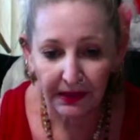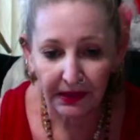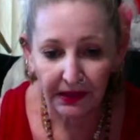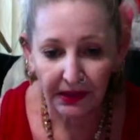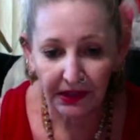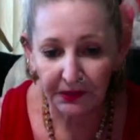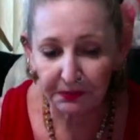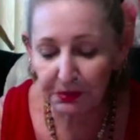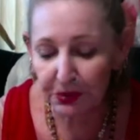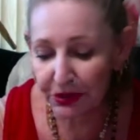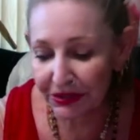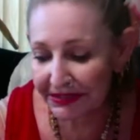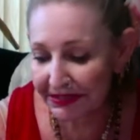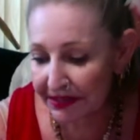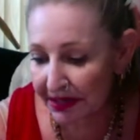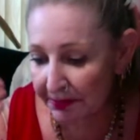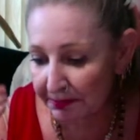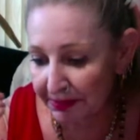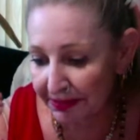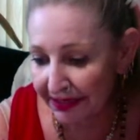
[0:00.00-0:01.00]
He put
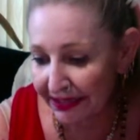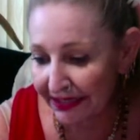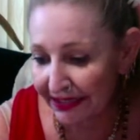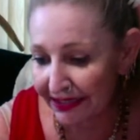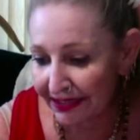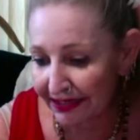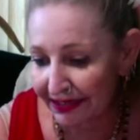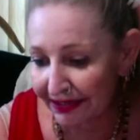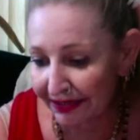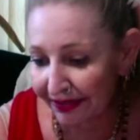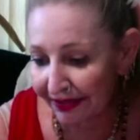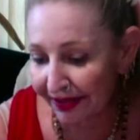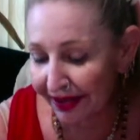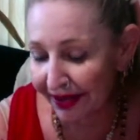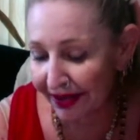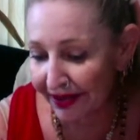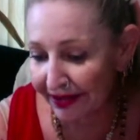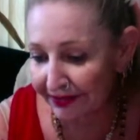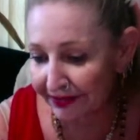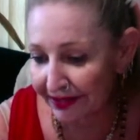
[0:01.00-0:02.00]
somebody in
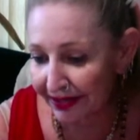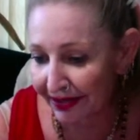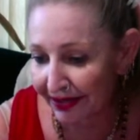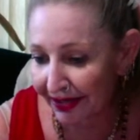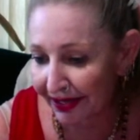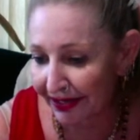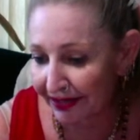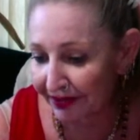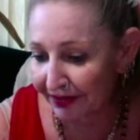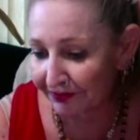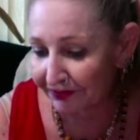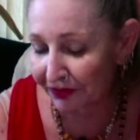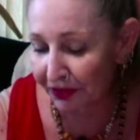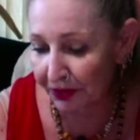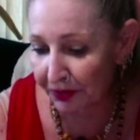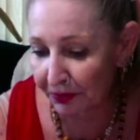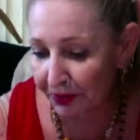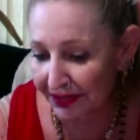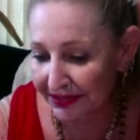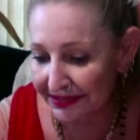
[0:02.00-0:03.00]
at the head of, uh,
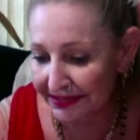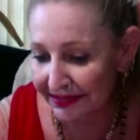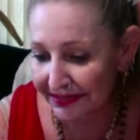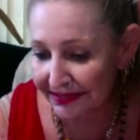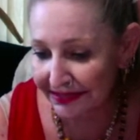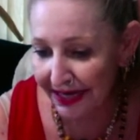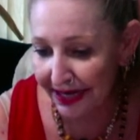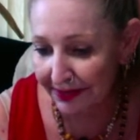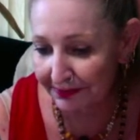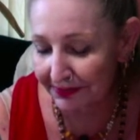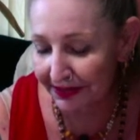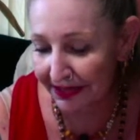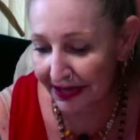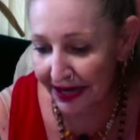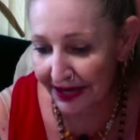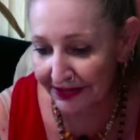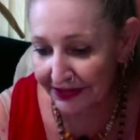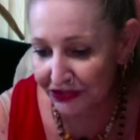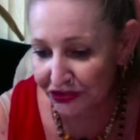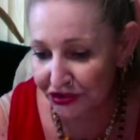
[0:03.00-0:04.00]
what's his name, the
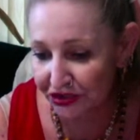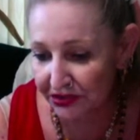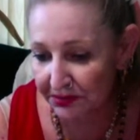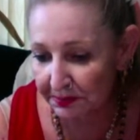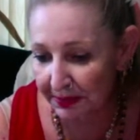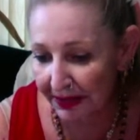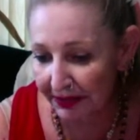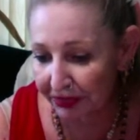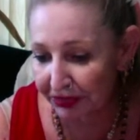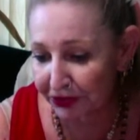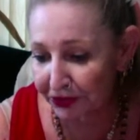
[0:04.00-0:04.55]
guy that just spent